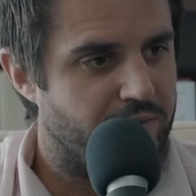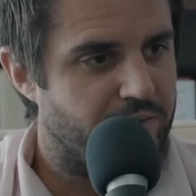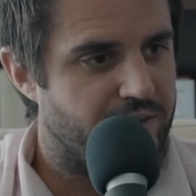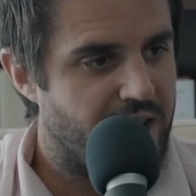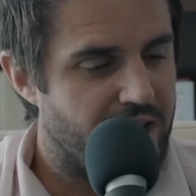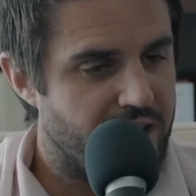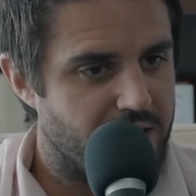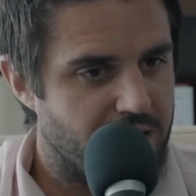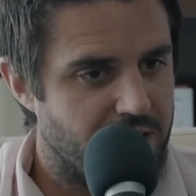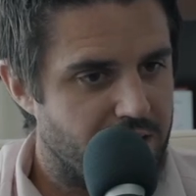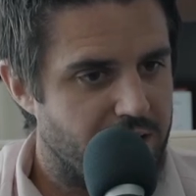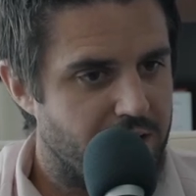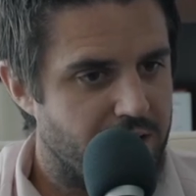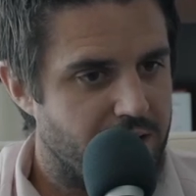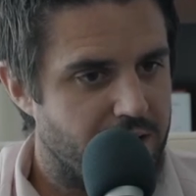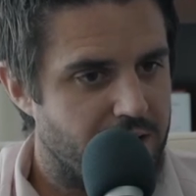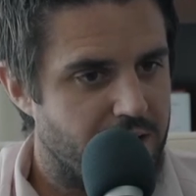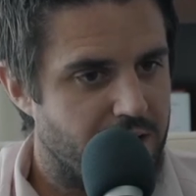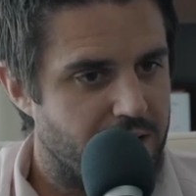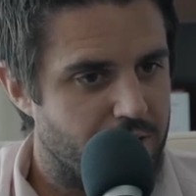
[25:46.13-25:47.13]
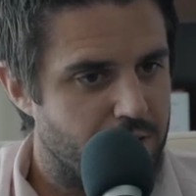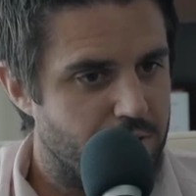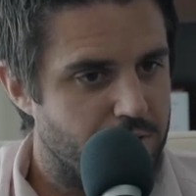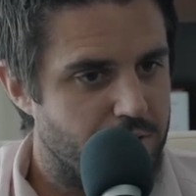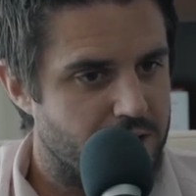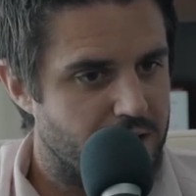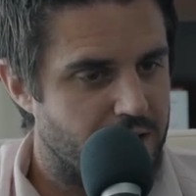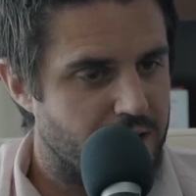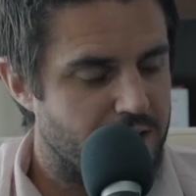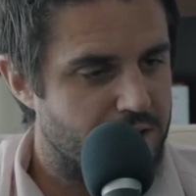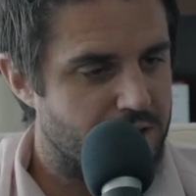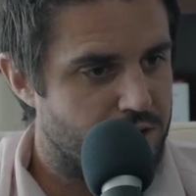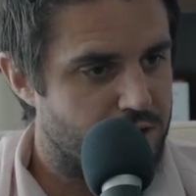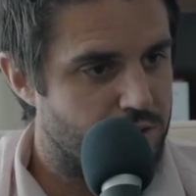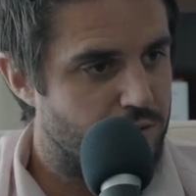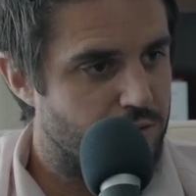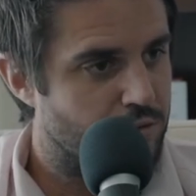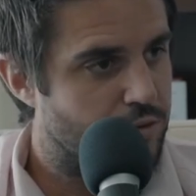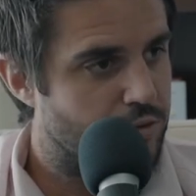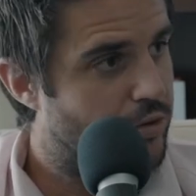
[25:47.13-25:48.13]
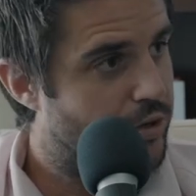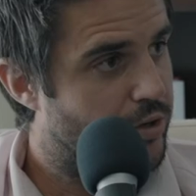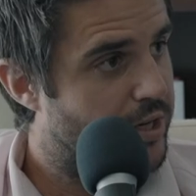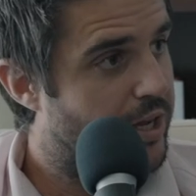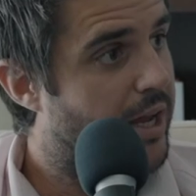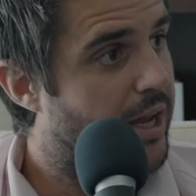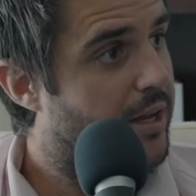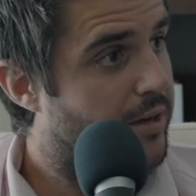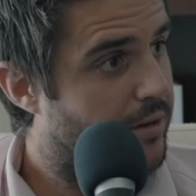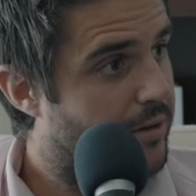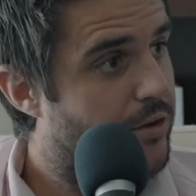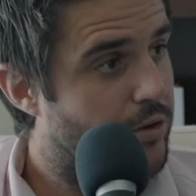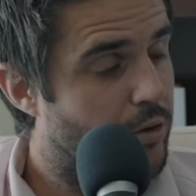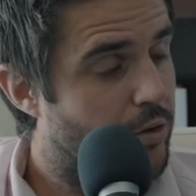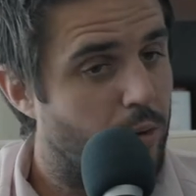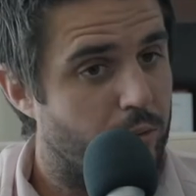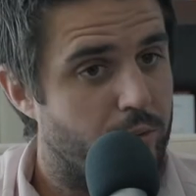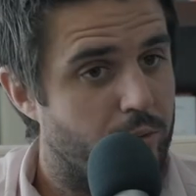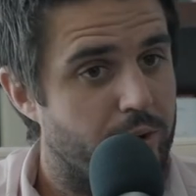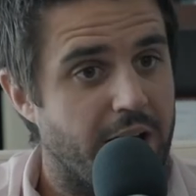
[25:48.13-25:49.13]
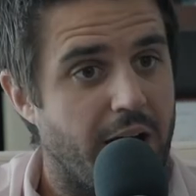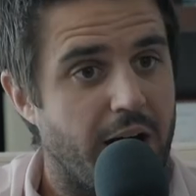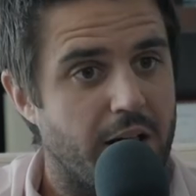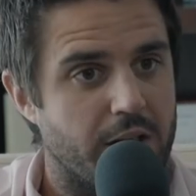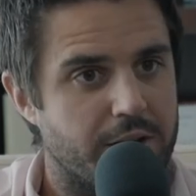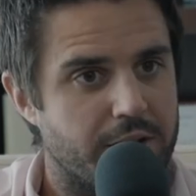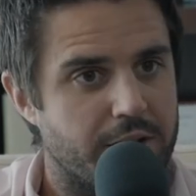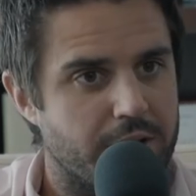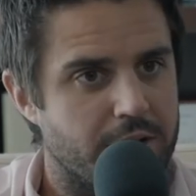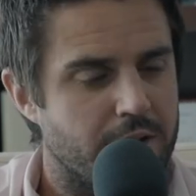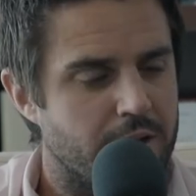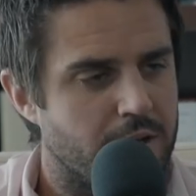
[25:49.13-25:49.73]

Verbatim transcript: taking it in and using it to create your reality.